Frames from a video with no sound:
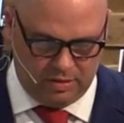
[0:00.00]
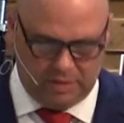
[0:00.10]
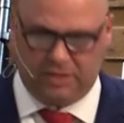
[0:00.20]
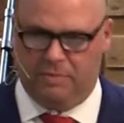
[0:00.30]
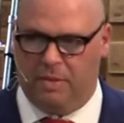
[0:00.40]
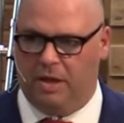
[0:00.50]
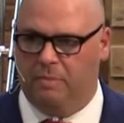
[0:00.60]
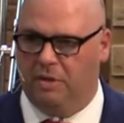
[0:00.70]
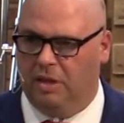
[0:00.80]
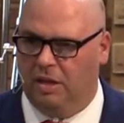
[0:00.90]
This may
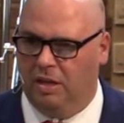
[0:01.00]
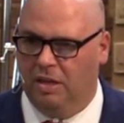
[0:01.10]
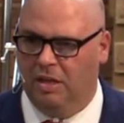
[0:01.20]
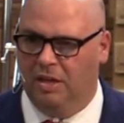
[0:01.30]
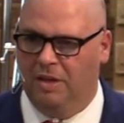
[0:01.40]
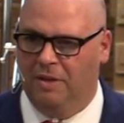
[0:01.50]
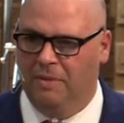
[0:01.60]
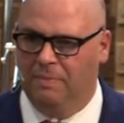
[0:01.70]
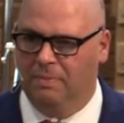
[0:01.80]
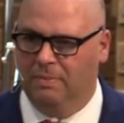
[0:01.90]
be
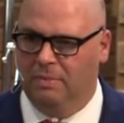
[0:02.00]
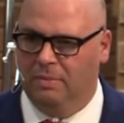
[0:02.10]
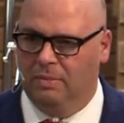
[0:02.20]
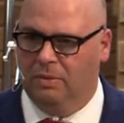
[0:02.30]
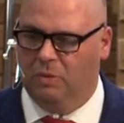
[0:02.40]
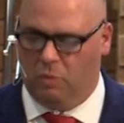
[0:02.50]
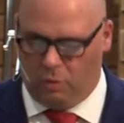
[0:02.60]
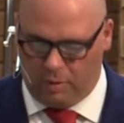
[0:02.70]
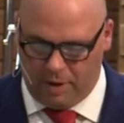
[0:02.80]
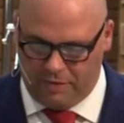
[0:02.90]

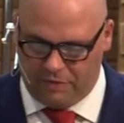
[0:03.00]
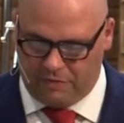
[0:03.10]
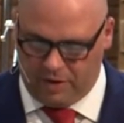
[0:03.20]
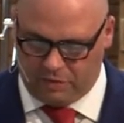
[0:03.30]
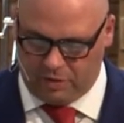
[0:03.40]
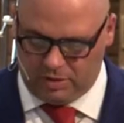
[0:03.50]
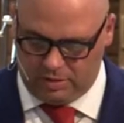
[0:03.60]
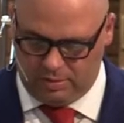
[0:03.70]
one of my favorite